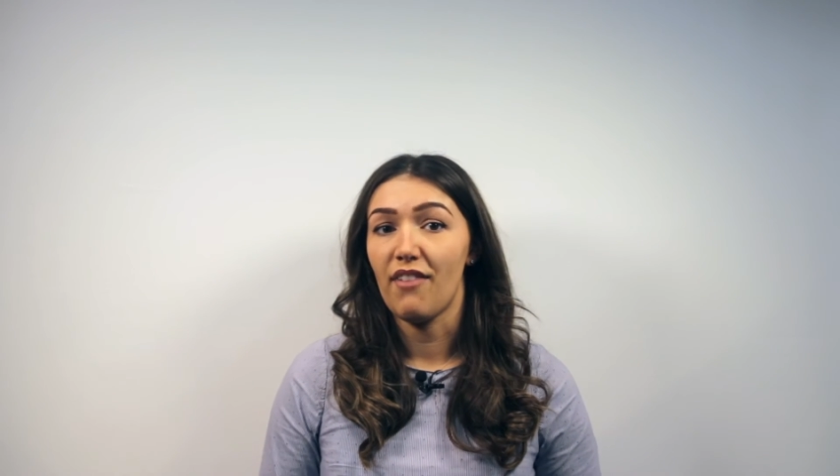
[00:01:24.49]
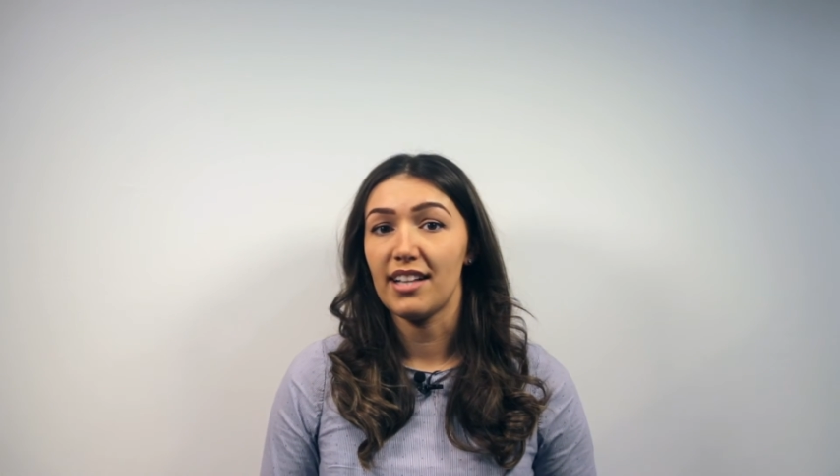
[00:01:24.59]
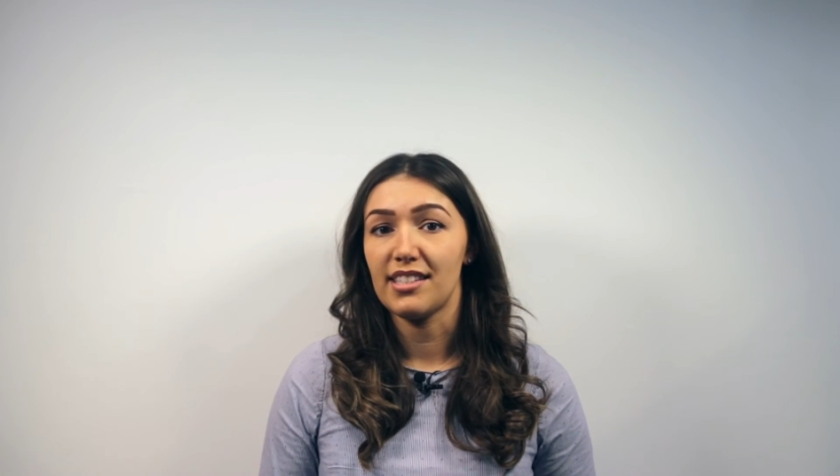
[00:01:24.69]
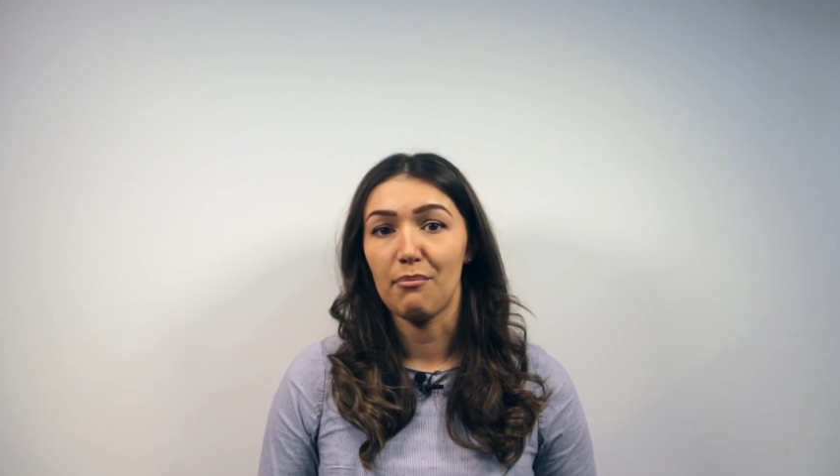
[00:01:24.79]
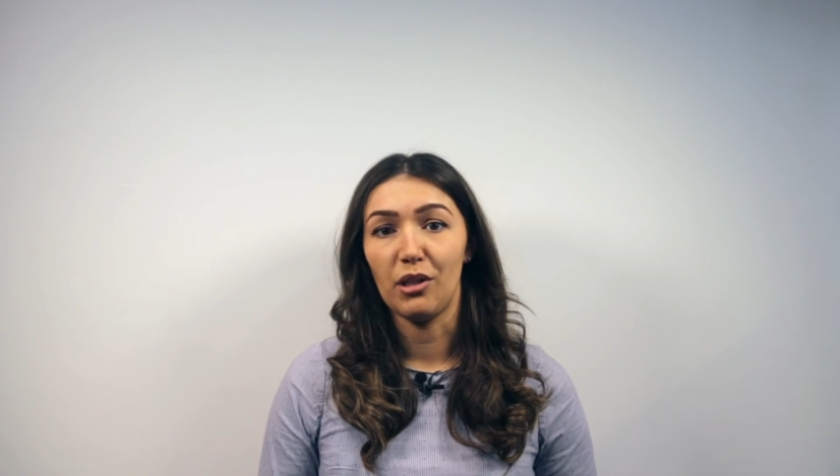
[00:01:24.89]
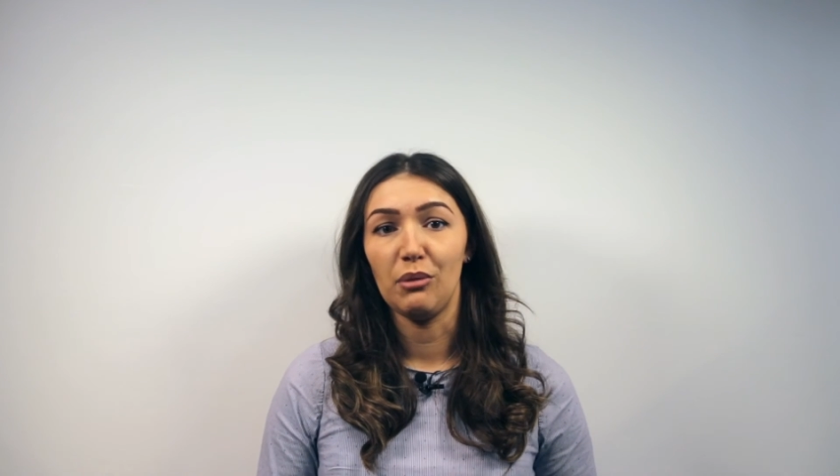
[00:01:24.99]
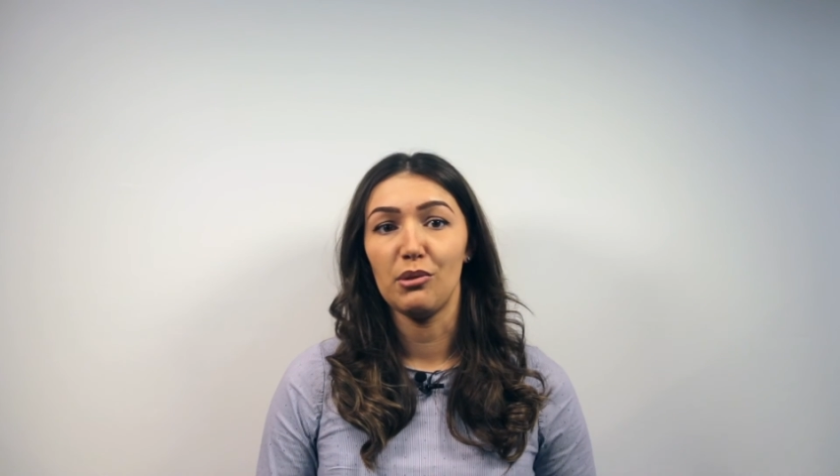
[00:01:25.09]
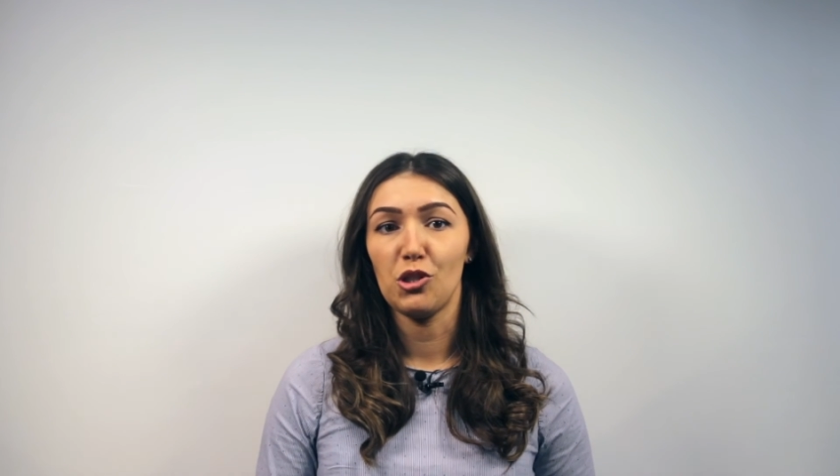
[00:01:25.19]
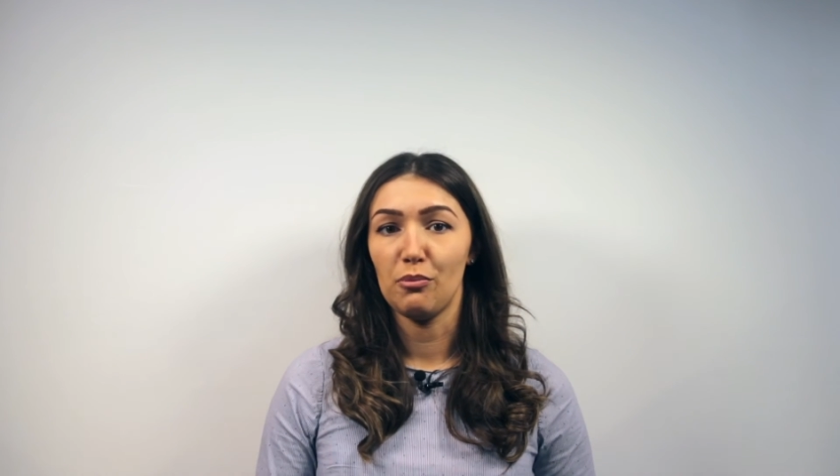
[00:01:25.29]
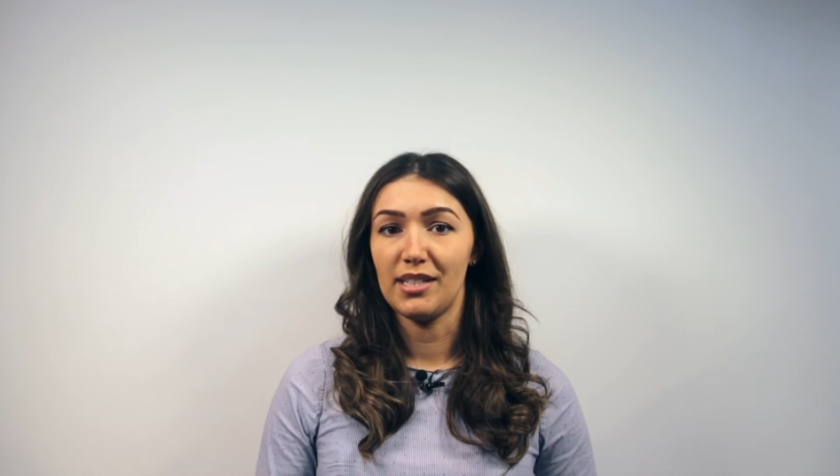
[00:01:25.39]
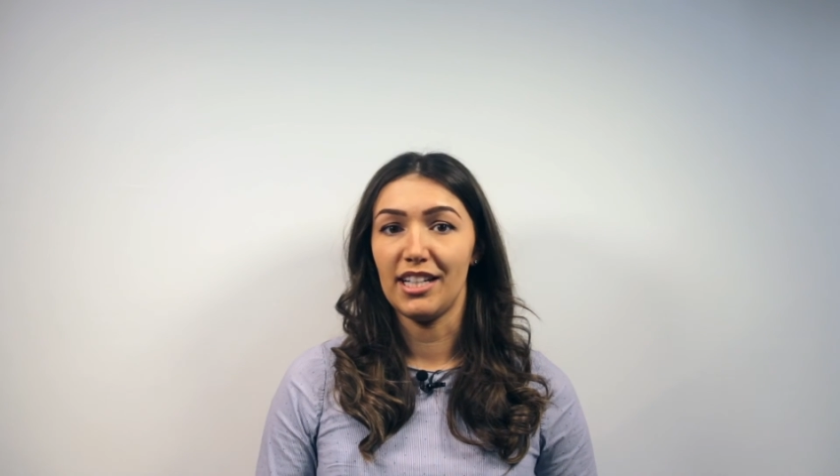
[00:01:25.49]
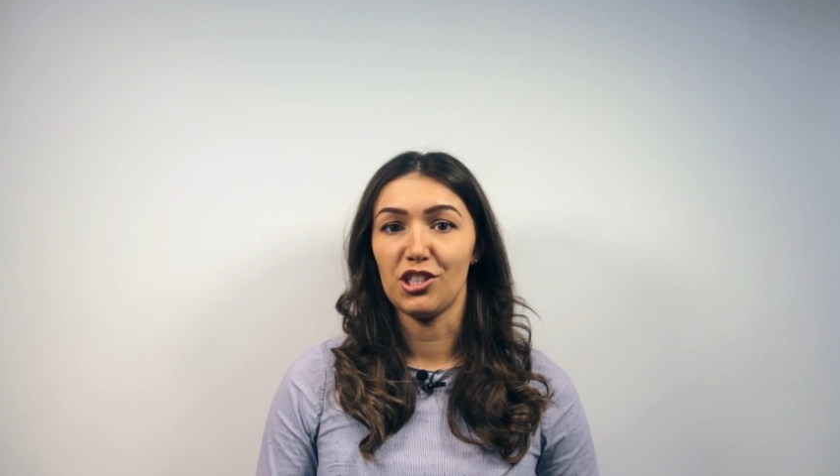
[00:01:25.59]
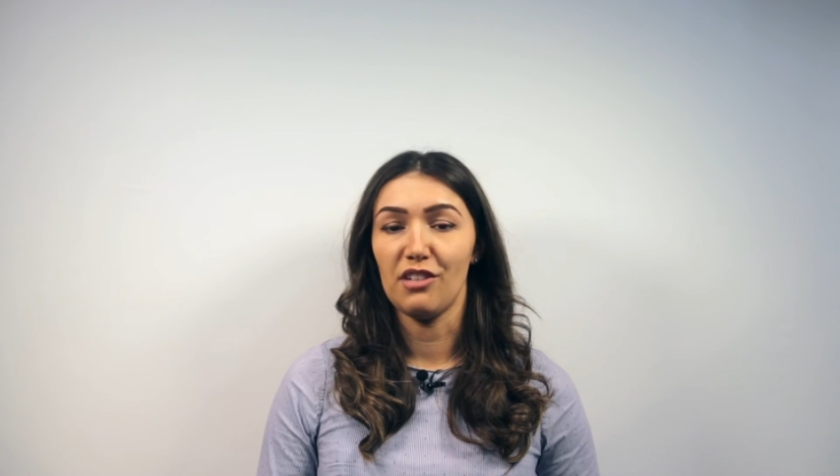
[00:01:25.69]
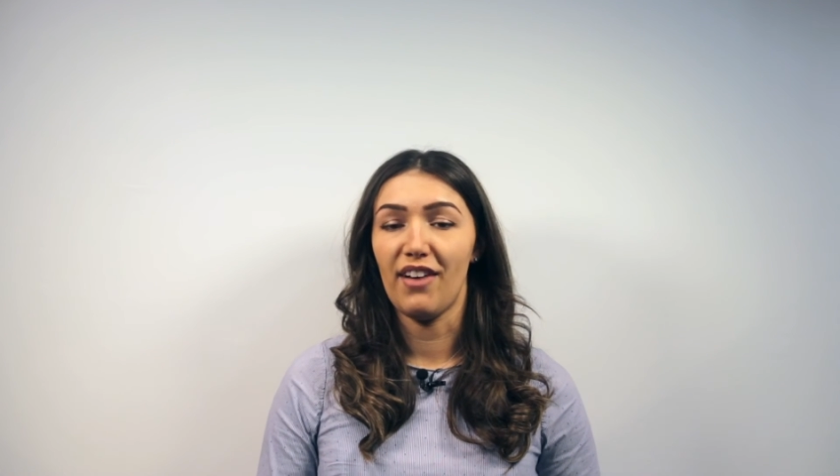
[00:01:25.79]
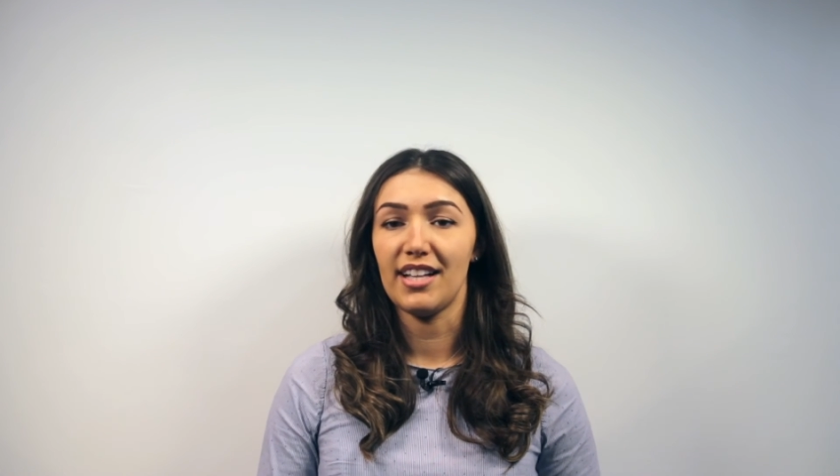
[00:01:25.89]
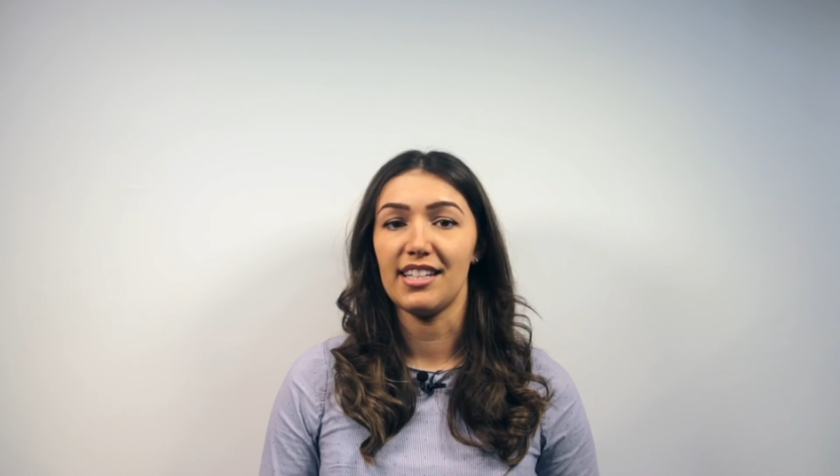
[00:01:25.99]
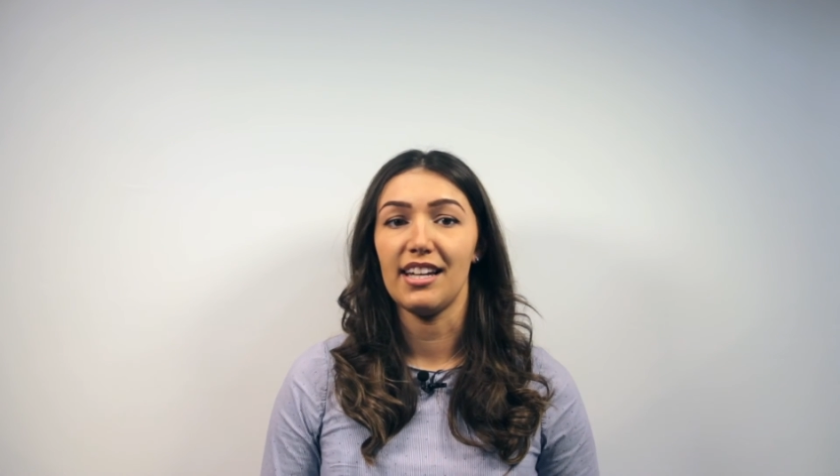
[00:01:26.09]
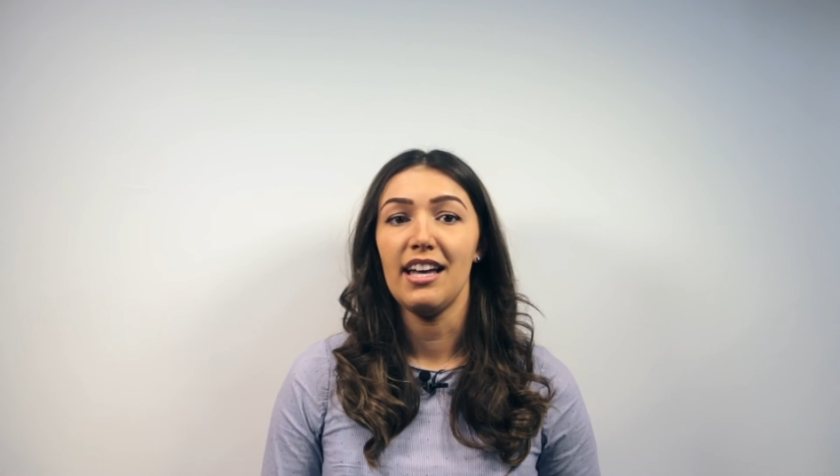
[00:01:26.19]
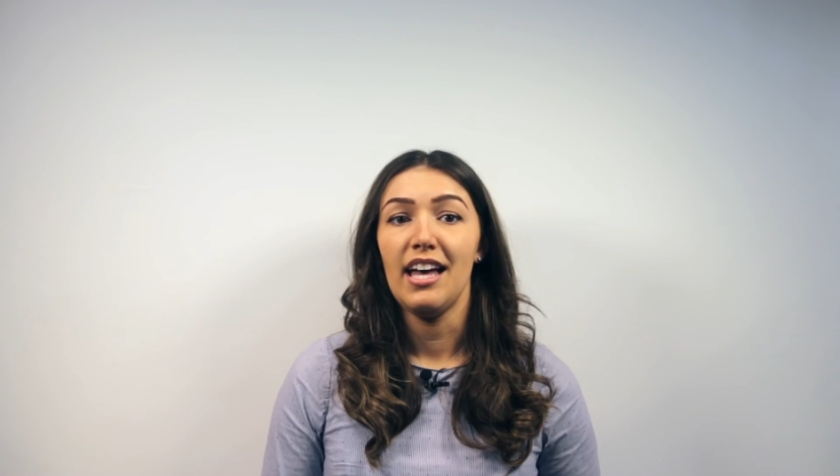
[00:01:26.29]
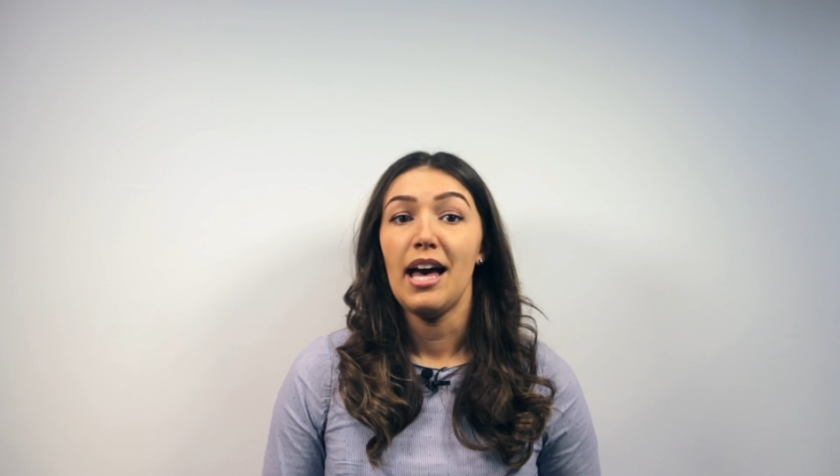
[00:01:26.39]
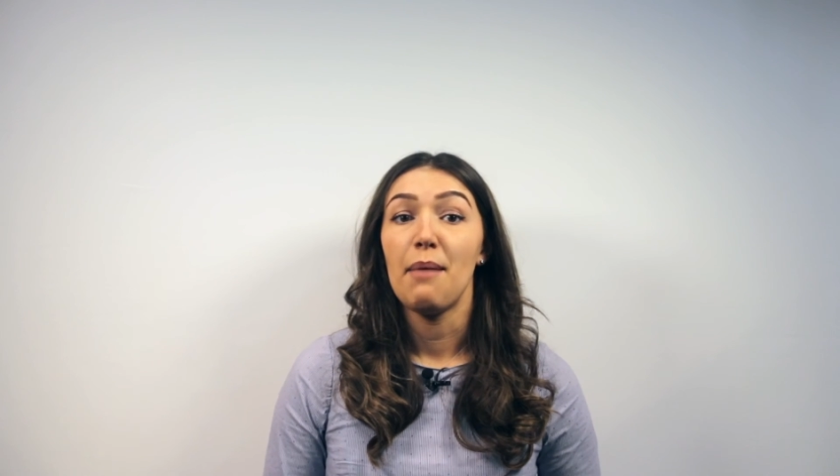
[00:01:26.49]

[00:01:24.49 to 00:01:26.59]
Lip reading: invest their money with True Potential Investor